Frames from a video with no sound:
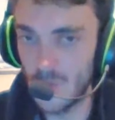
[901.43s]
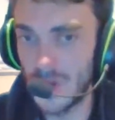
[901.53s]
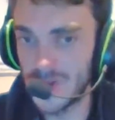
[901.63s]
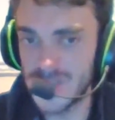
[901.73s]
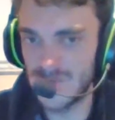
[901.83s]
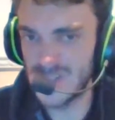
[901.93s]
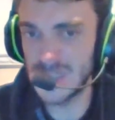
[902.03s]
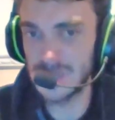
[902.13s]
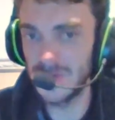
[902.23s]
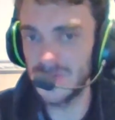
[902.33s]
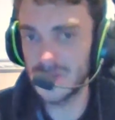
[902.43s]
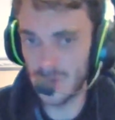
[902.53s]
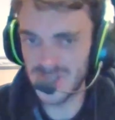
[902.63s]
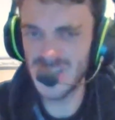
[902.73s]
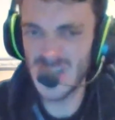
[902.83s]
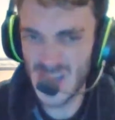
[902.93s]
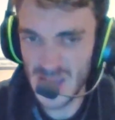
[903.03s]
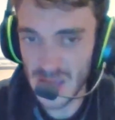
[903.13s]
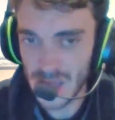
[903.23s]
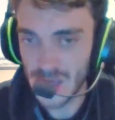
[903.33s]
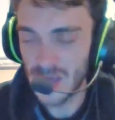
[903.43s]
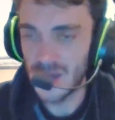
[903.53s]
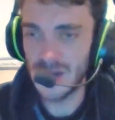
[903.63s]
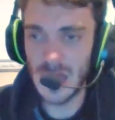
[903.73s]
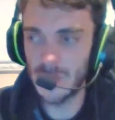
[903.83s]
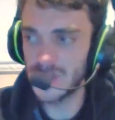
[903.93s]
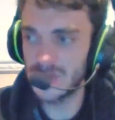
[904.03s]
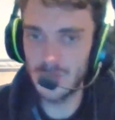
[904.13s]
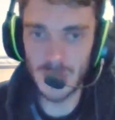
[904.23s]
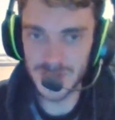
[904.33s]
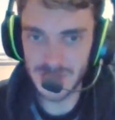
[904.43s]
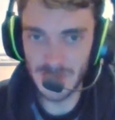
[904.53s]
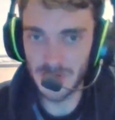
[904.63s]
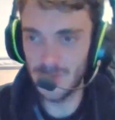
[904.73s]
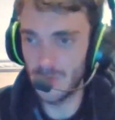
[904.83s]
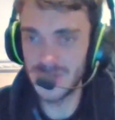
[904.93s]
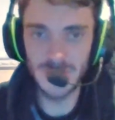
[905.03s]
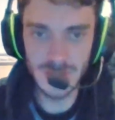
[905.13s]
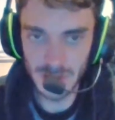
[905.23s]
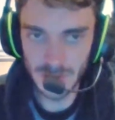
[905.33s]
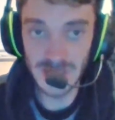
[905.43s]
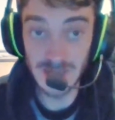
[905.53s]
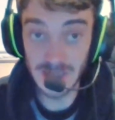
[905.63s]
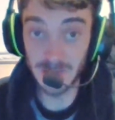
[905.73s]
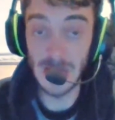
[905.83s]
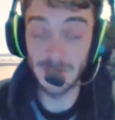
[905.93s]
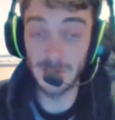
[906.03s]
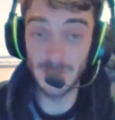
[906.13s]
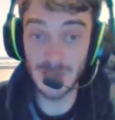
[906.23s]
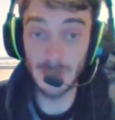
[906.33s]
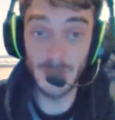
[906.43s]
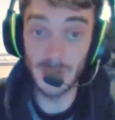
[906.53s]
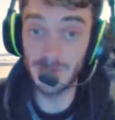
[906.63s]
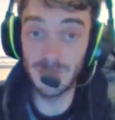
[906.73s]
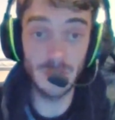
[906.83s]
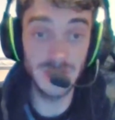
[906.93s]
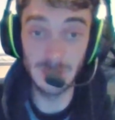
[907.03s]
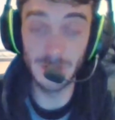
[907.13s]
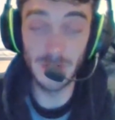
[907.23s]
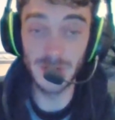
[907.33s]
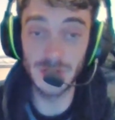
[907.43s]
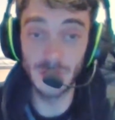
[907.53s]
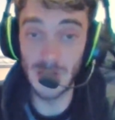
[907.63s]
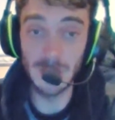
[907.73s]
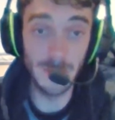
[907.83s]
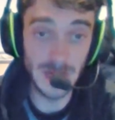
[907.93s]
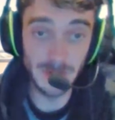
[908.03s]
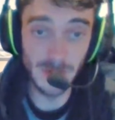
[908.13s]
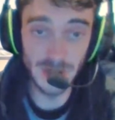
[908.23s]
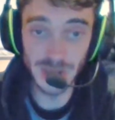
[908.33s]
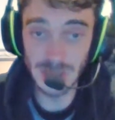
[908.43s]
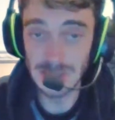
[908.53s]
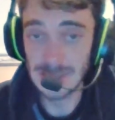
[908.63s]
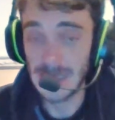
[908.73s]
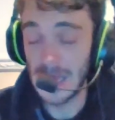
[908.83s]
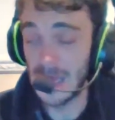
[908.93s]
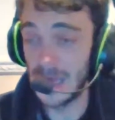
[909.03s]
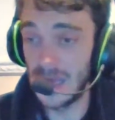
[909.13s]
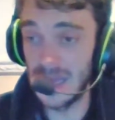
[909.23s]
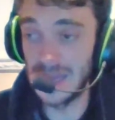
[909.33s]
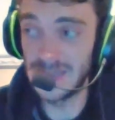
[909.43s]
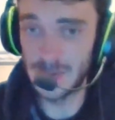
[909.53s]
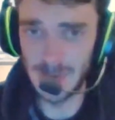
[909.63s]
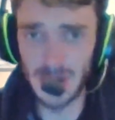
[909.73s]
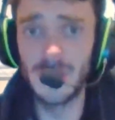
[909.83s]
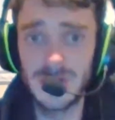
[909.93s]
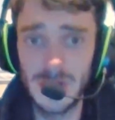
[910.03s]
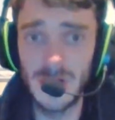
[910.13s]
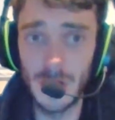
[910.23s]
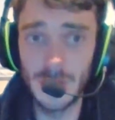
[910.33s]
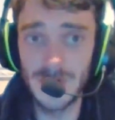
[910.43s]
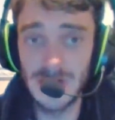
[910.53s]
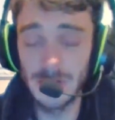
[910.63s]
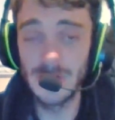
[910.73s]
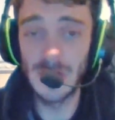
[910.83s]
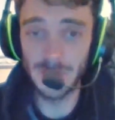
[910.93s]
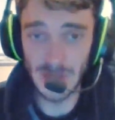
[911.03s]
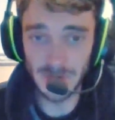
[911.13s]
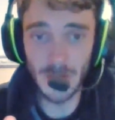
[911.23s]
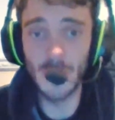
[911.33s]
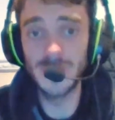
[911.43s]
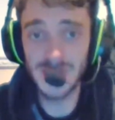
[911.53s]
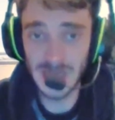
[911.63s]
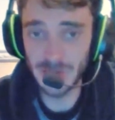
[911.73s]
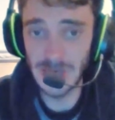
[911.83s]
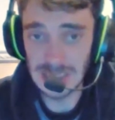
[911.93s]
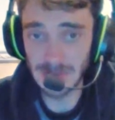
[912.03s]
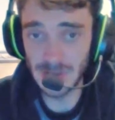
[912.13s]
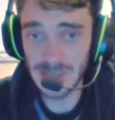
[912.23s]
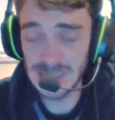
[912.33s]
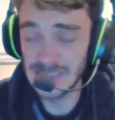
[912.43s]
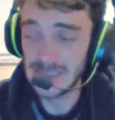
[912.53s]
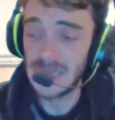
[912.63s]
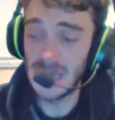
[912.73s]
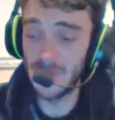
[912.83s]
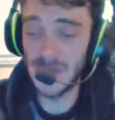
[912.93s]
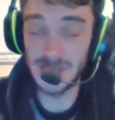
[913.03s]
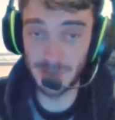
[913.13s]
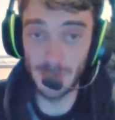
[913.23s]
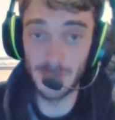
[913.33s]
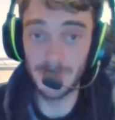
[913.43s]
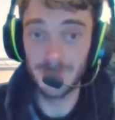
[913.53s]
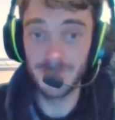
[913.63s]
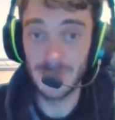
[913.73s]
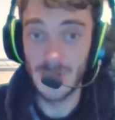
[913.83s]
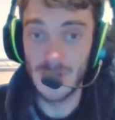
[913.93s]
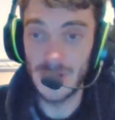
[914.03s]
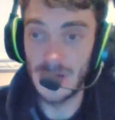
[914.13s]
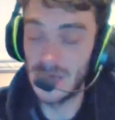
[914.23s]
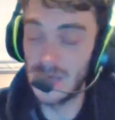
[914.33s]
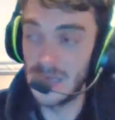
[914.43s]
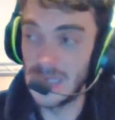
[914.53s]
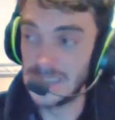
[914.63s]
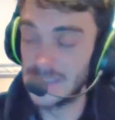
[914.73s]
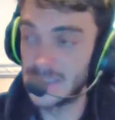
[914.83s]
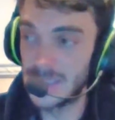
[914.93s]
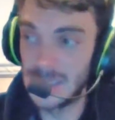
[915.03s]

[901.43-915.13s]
once every 6 months, once a year. Now it's once a month, once every 2 weeks. There's a pay-per-view of some kind of boxing promotion or MMA promotion, and it's a bit overkill. They've oversaturated the market, and that's a problem. And